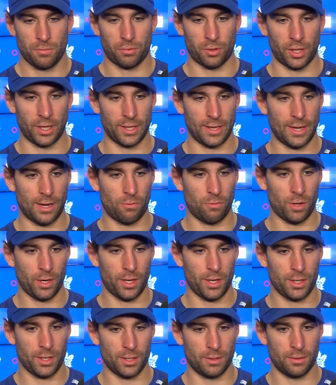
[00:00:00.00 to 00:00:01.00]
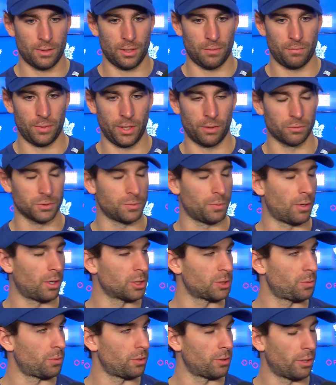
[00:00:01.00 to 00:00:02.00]
playing that way and being
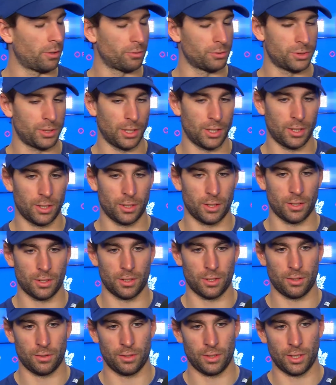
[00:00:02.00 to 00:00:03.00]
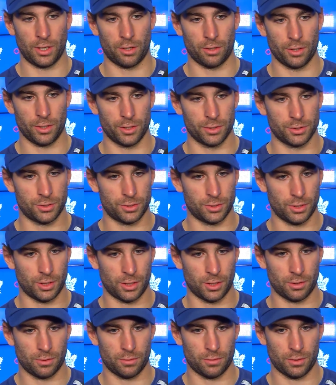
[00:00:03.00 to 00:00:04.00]
responsible and understanding the areas
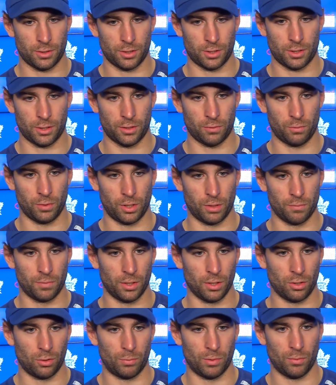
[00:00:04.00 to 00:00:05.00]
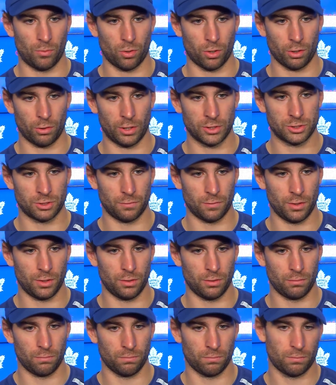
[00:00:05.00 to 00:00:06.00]
we can be a little bit more aggressive
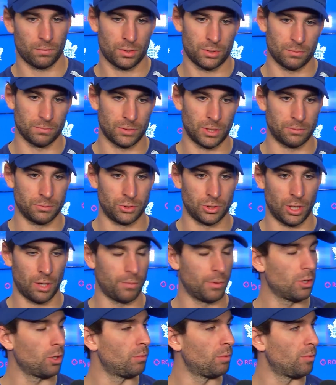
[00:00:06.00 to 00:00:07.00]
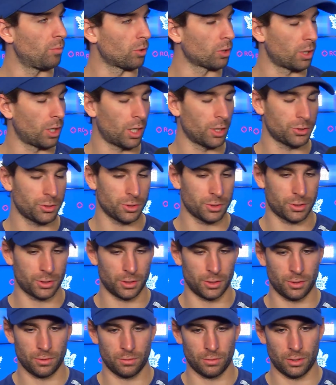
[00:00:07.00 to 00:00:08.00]
in, and sometimes you got to be a little bit more
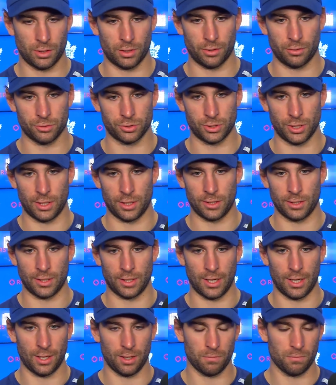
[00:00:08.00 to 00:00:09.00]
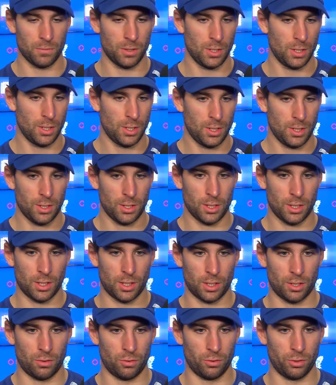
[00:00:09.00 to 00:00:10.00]
cautious and understanding the game,
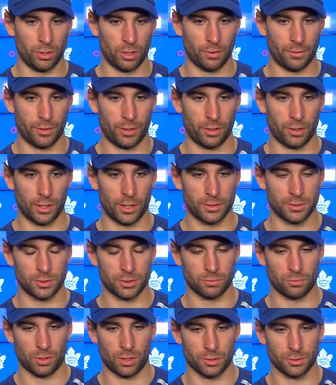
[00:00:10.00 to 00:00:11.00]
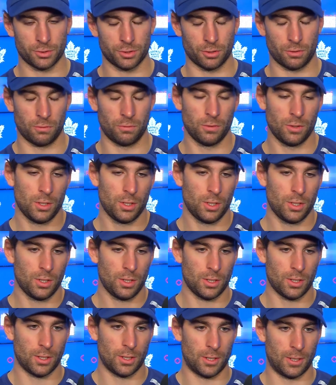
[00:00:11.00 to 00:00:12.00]
who you're out there against as well. So
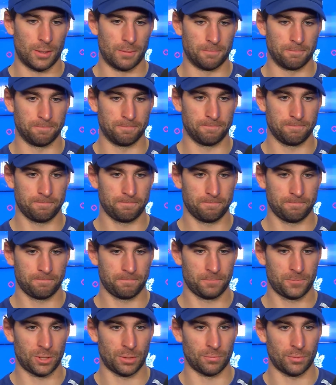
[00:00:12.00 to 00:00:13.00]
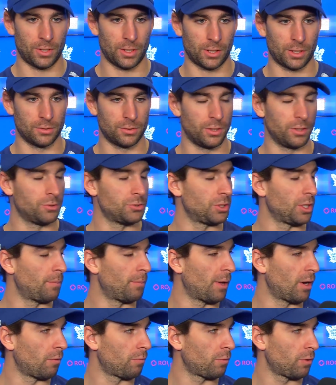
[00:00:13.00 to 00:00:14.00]
something that continues to
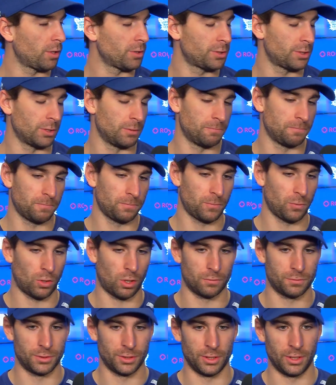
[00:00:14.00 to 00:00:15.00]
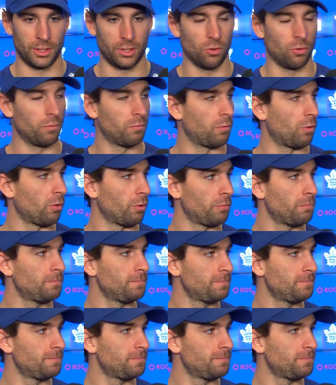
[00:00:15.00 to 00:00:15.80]
get better for us and we'll obviously need going forward.